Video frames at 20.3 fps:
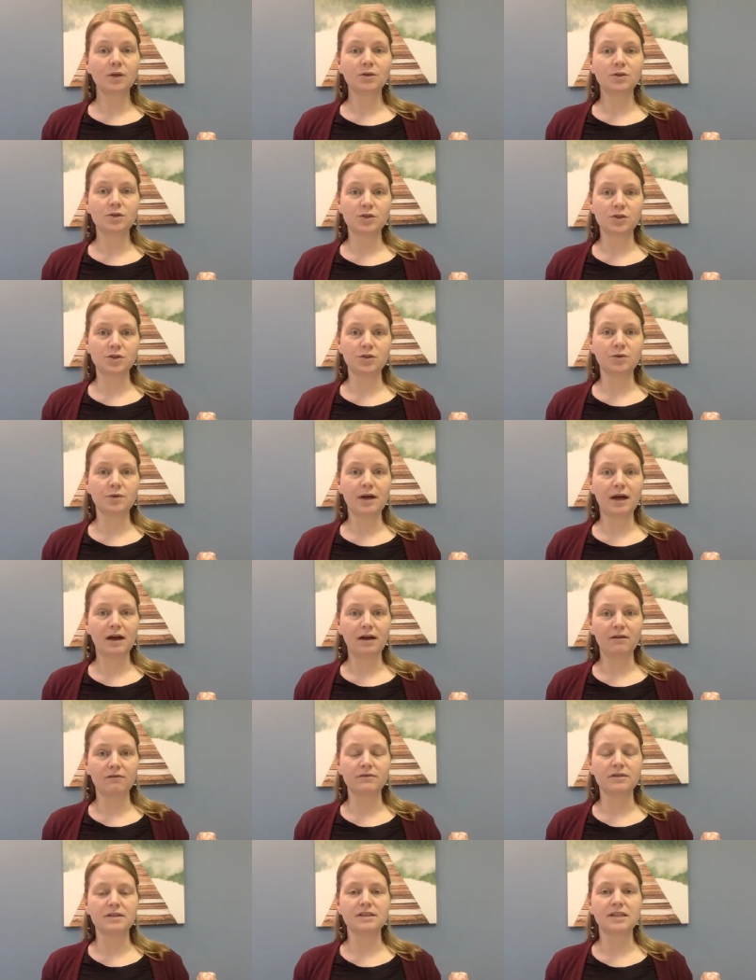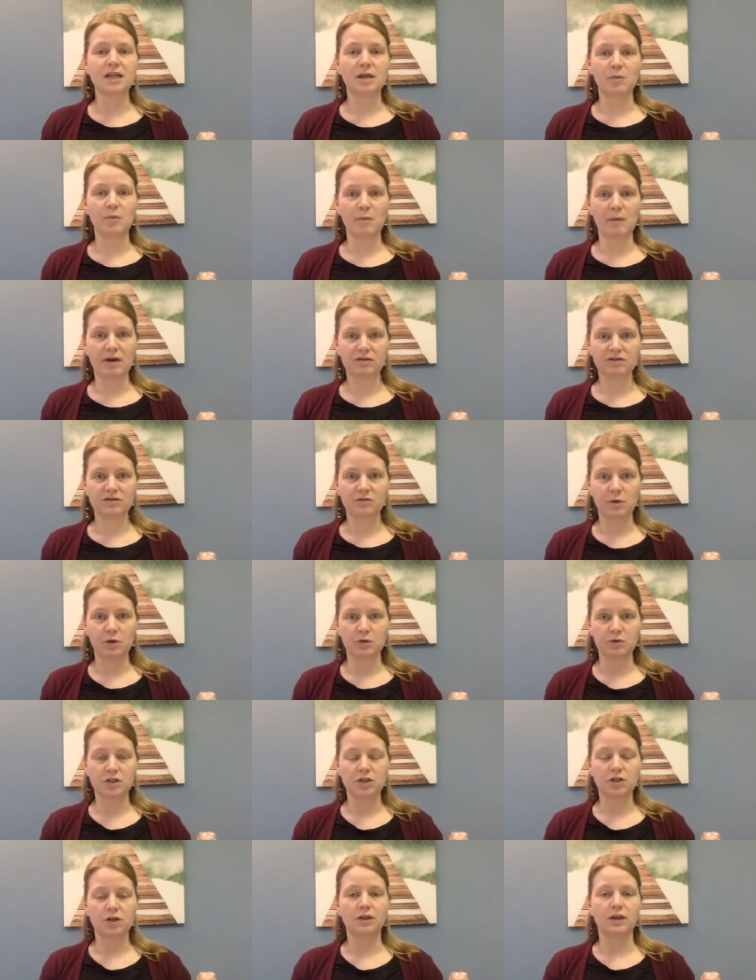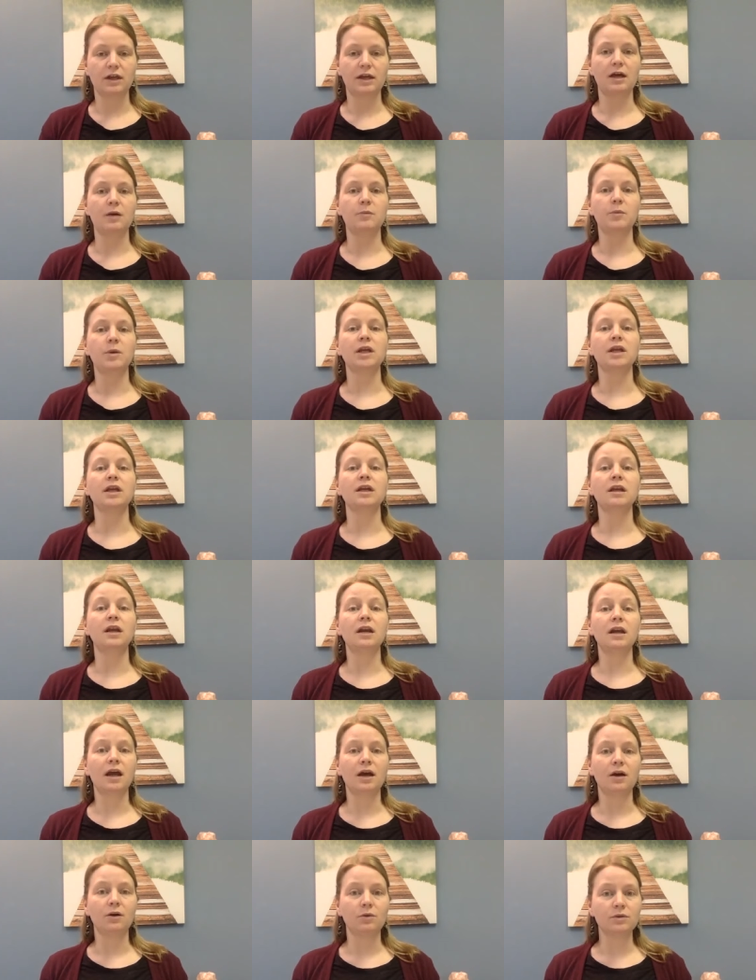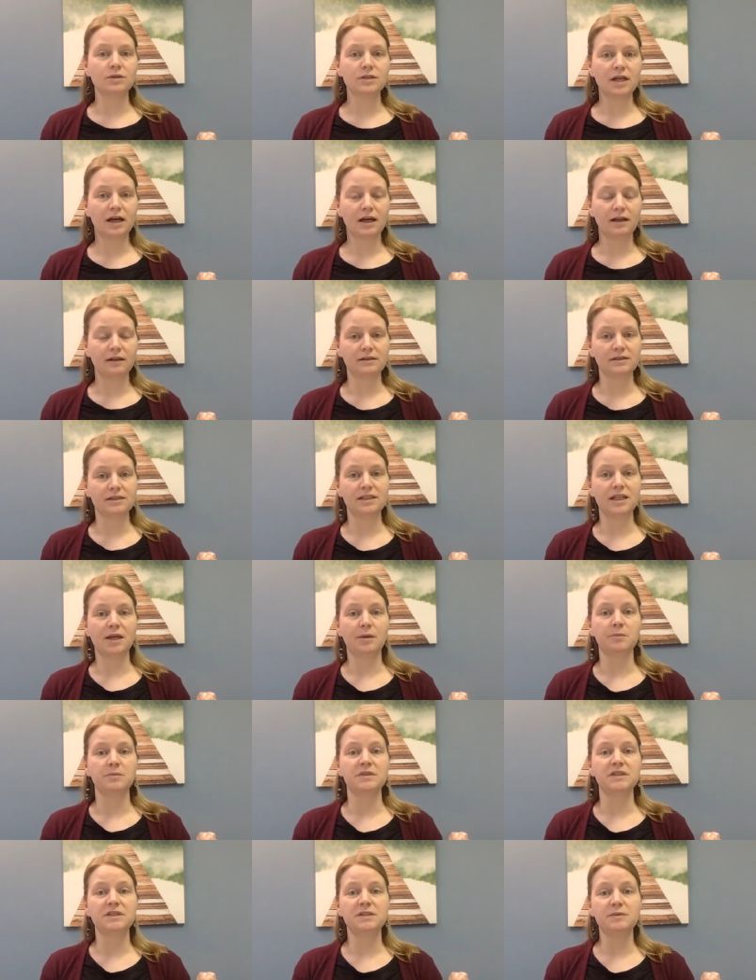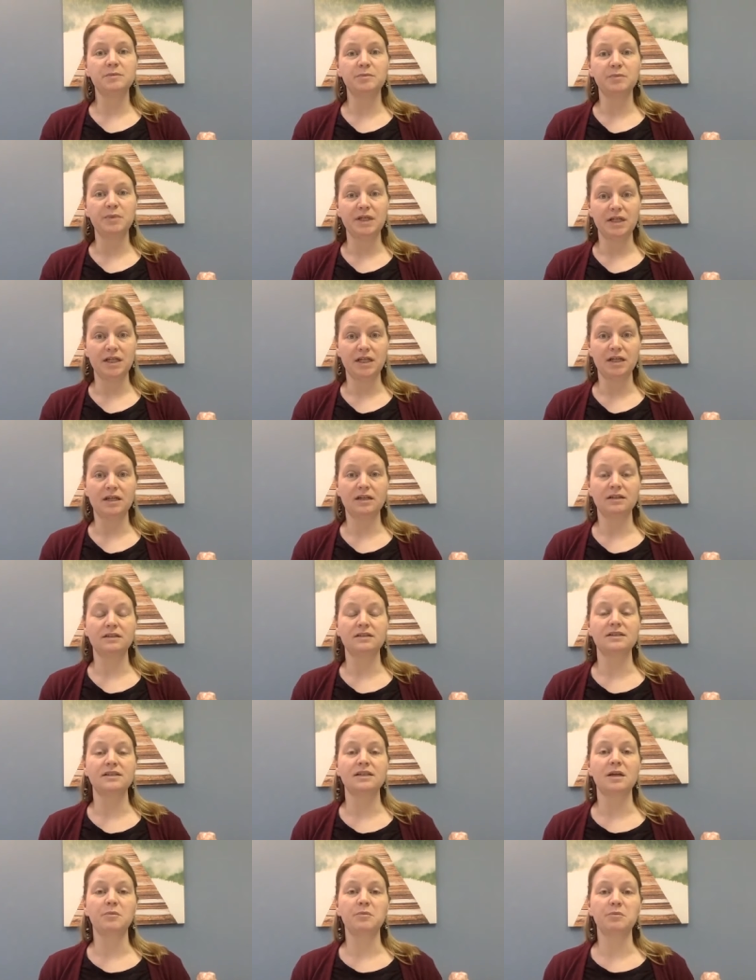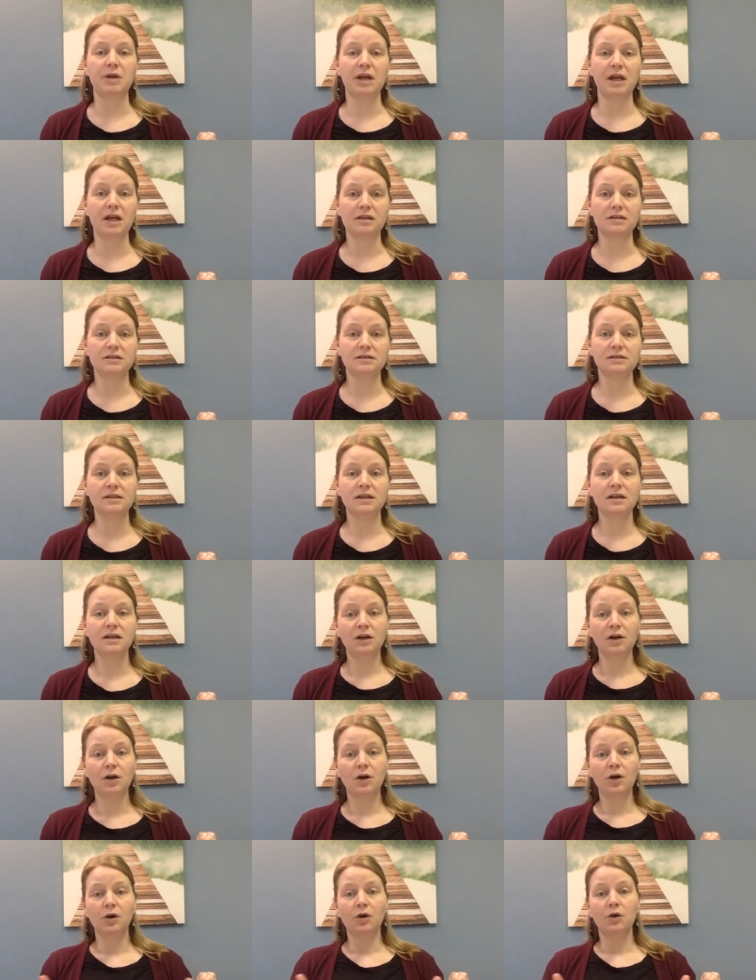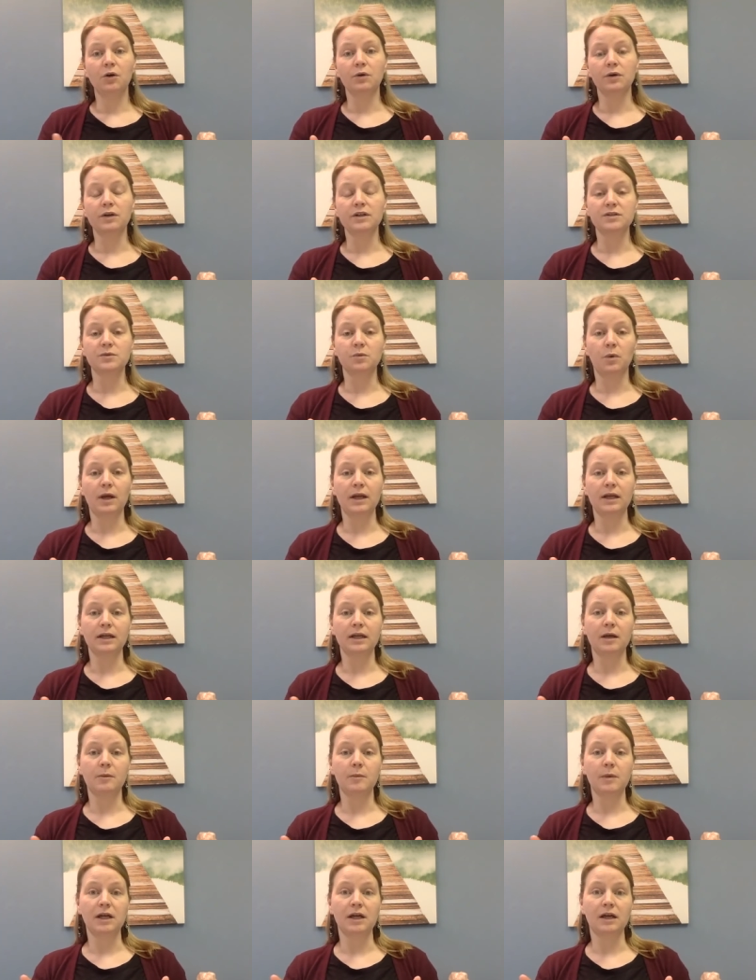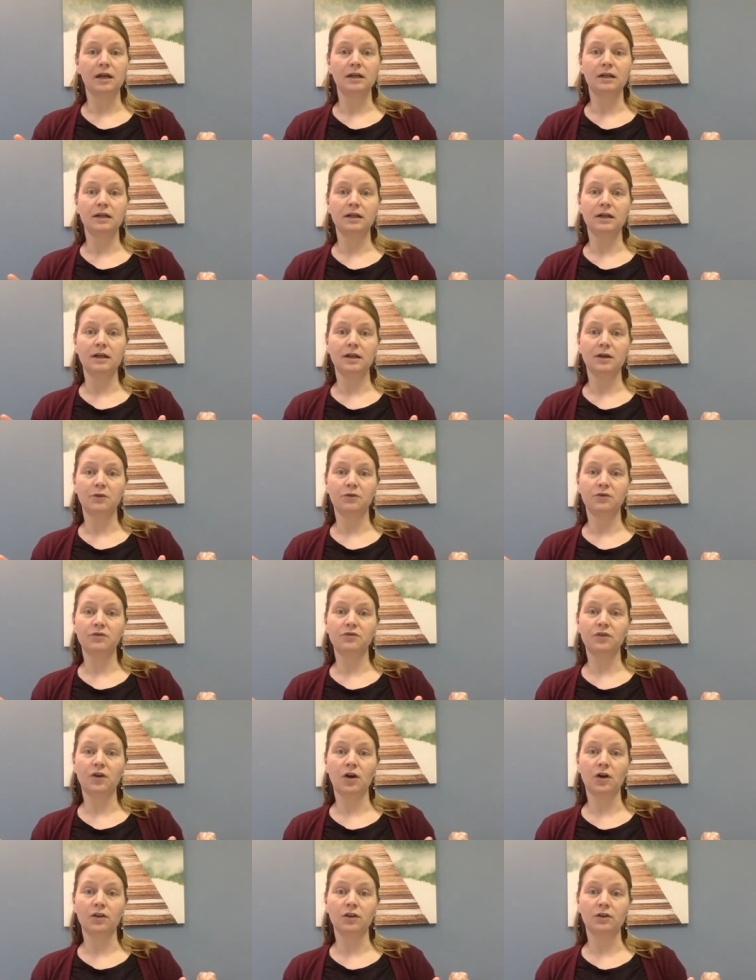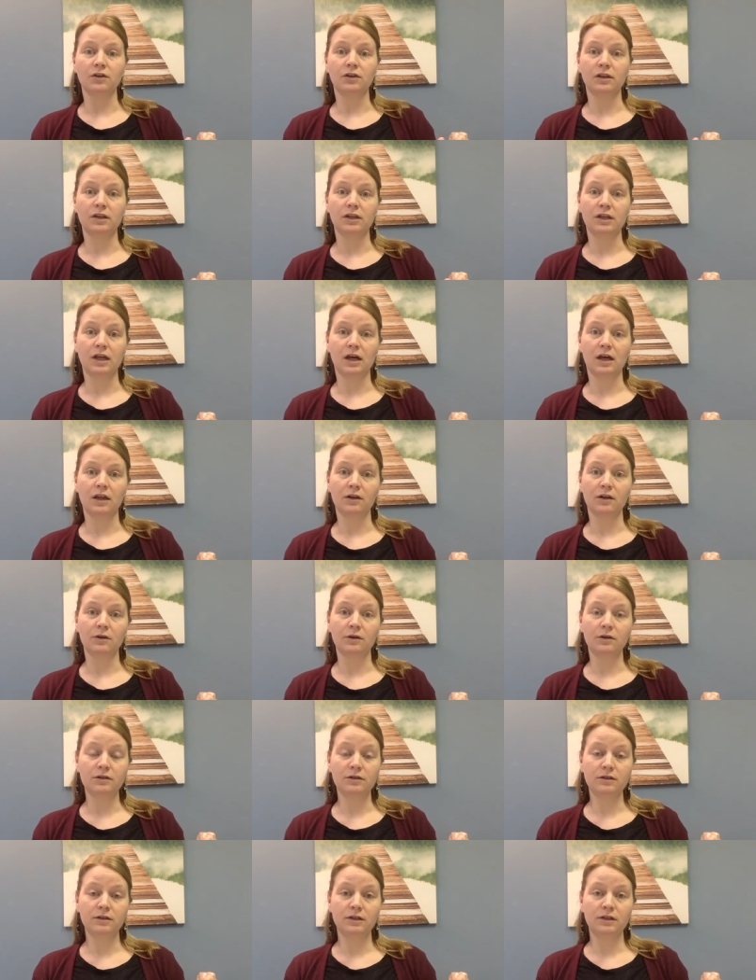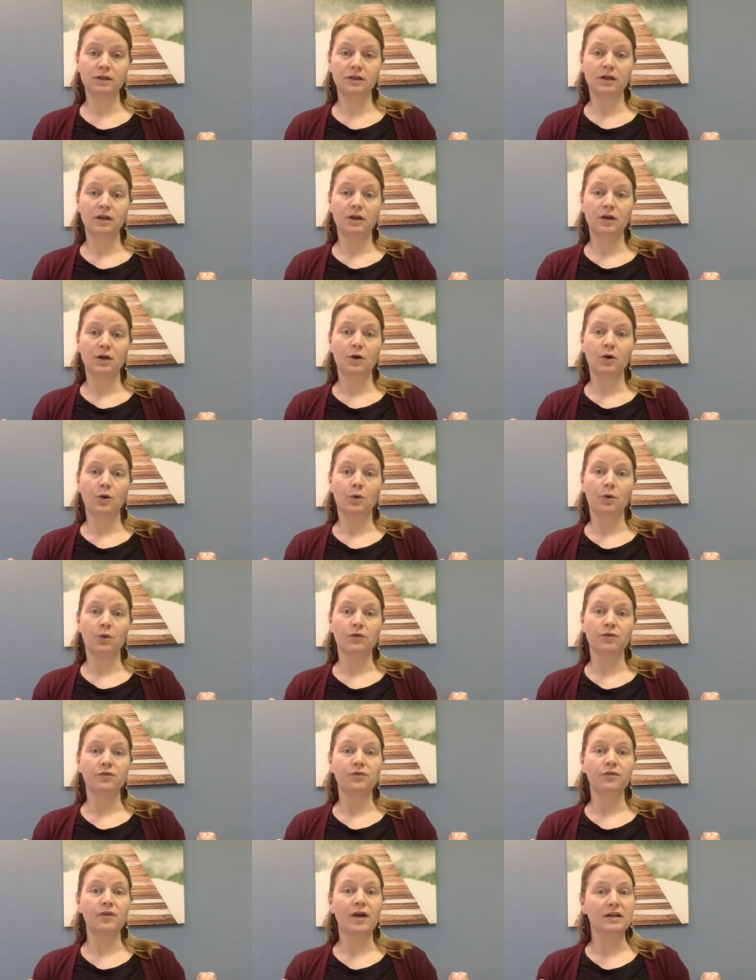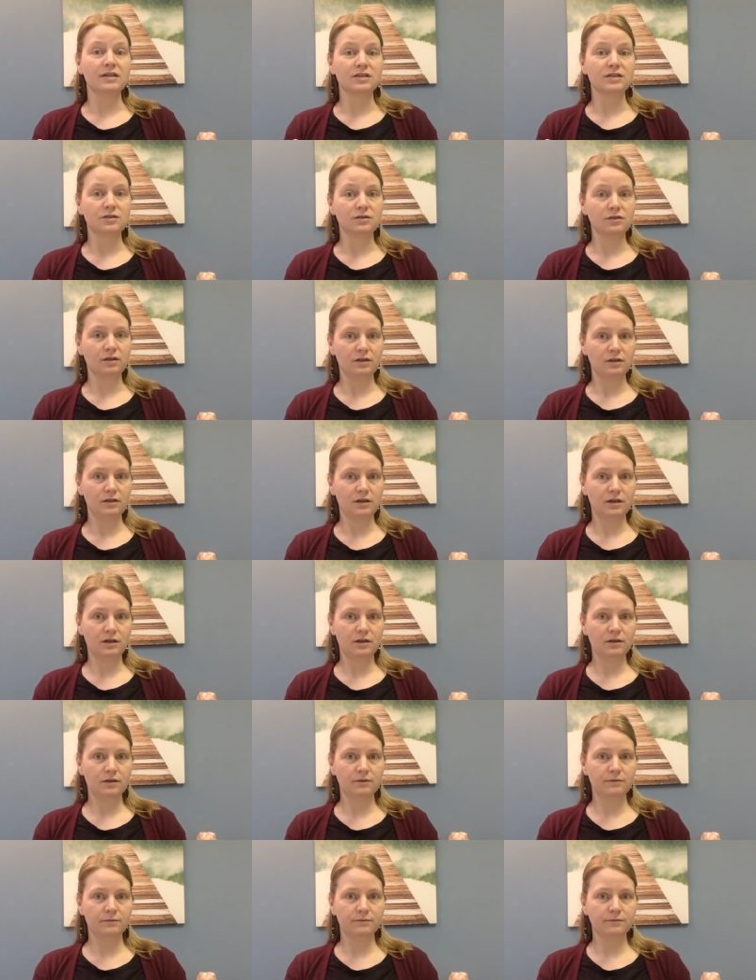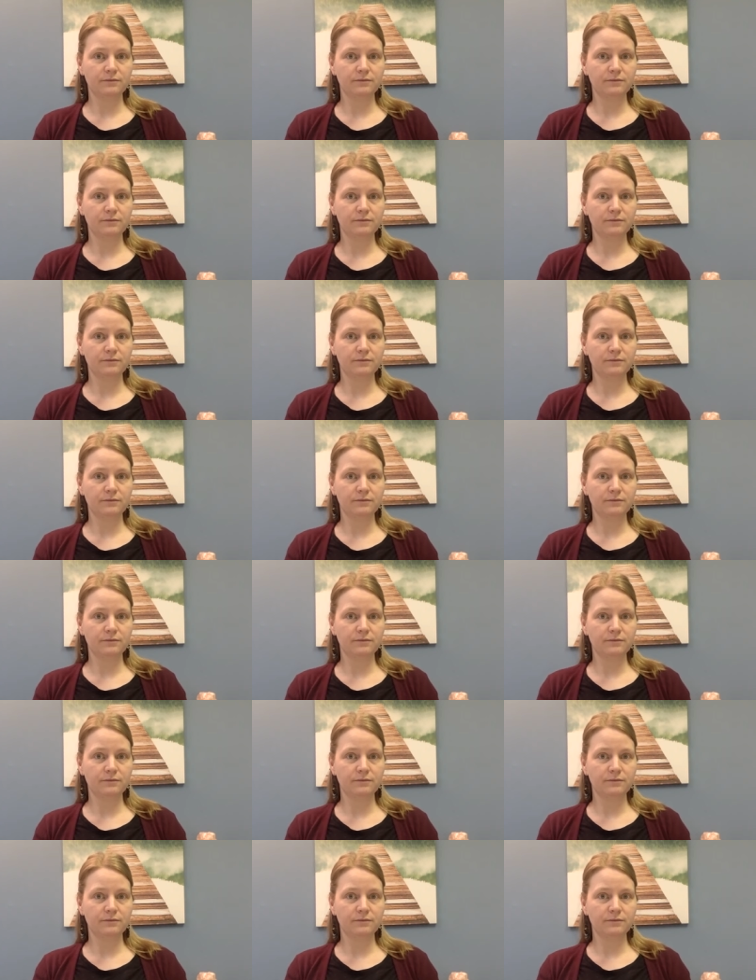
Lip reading: Do you have the same amount of motion? Are they coming in and out at the same speed, at the same pace? Or is one coming in and out farther than the other or faster than the other?